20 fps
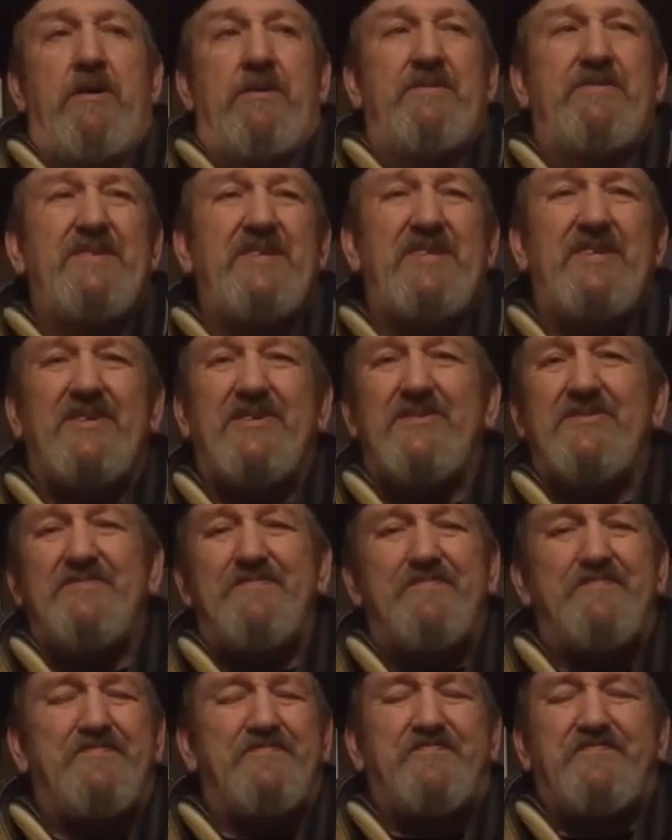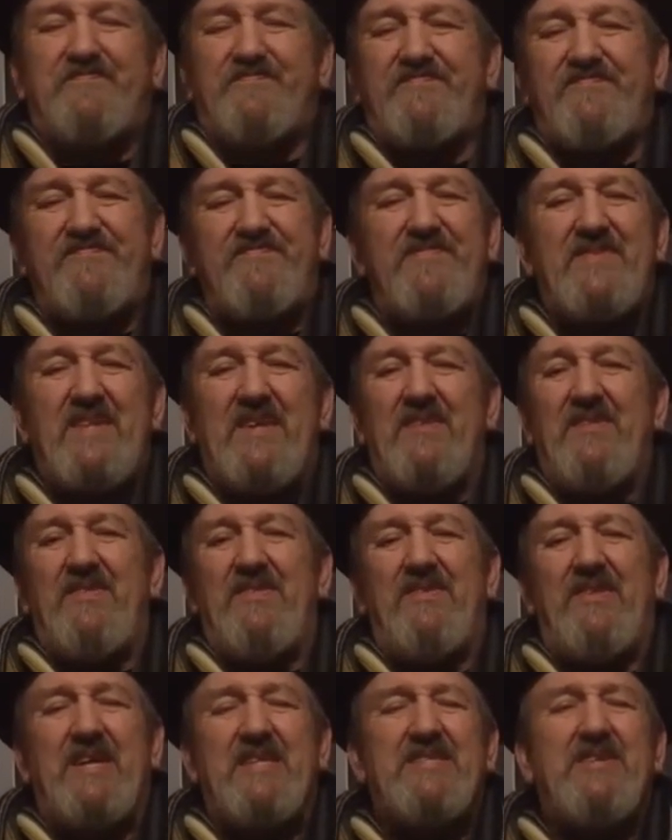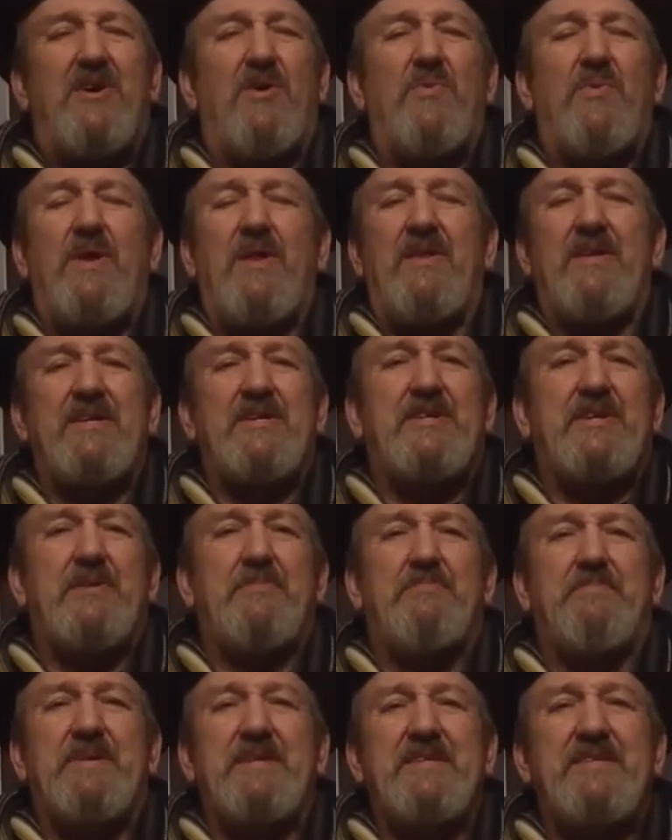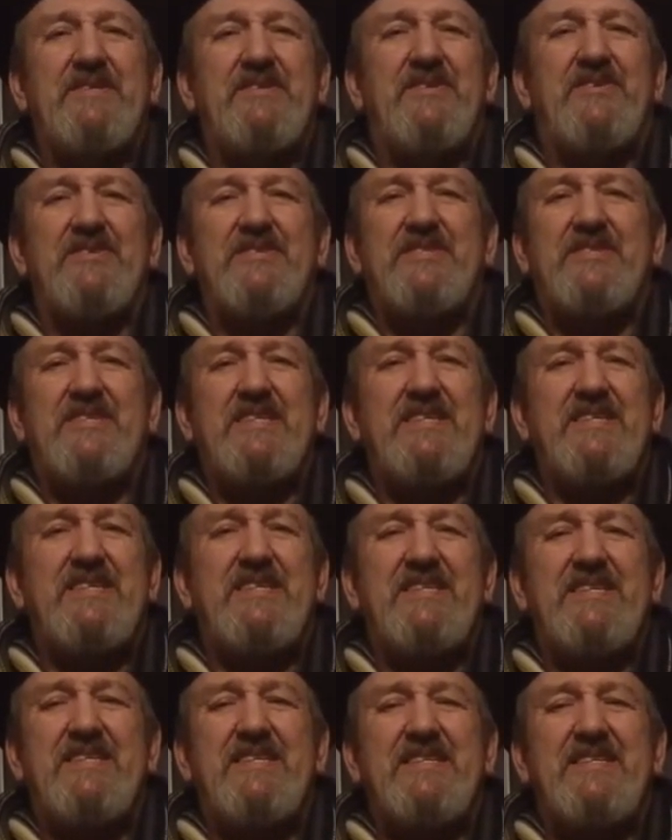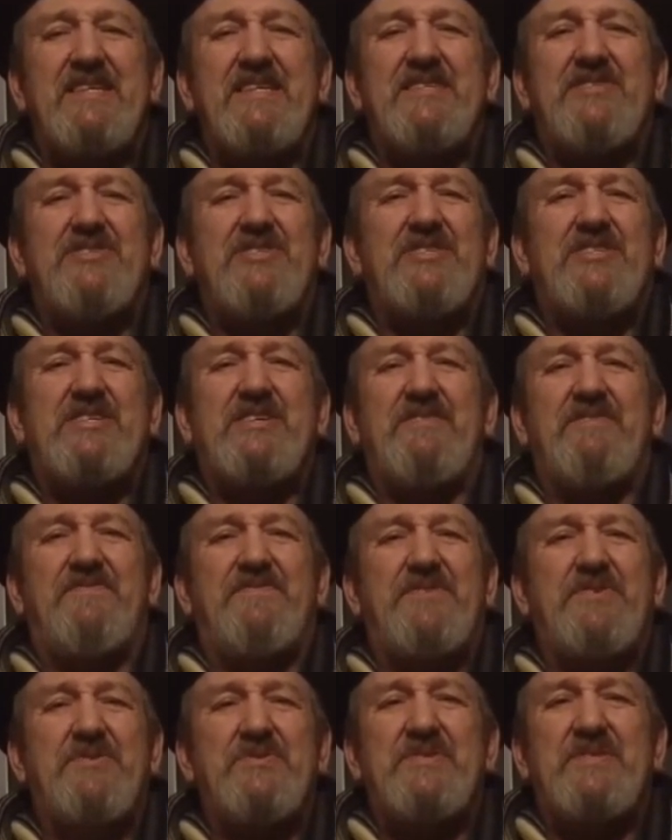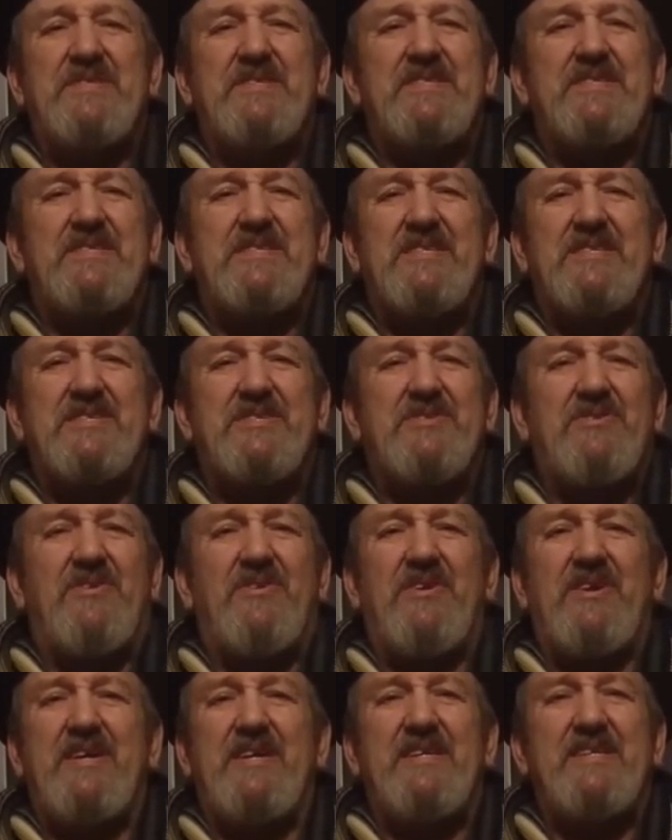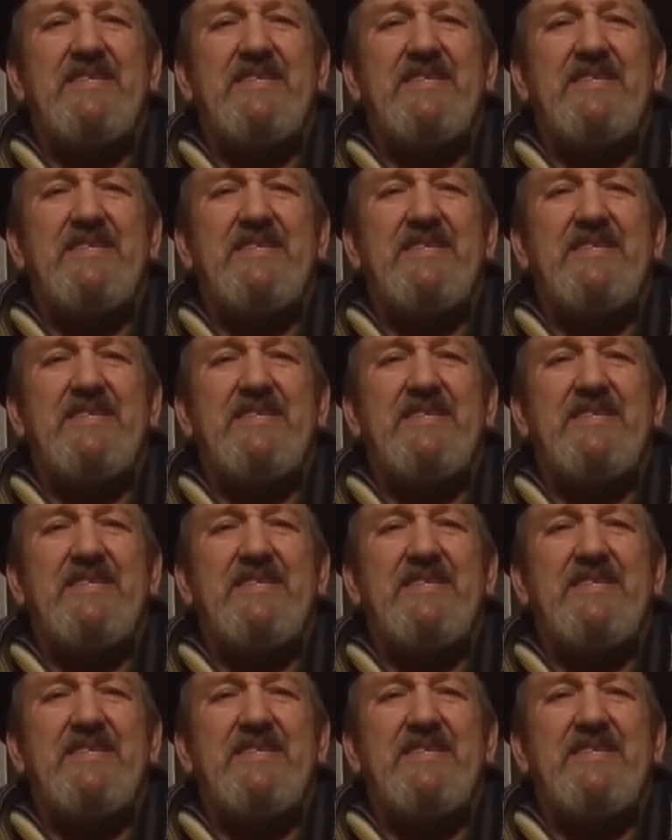you know, that's all well and good, but, you know, it just confuses the story. It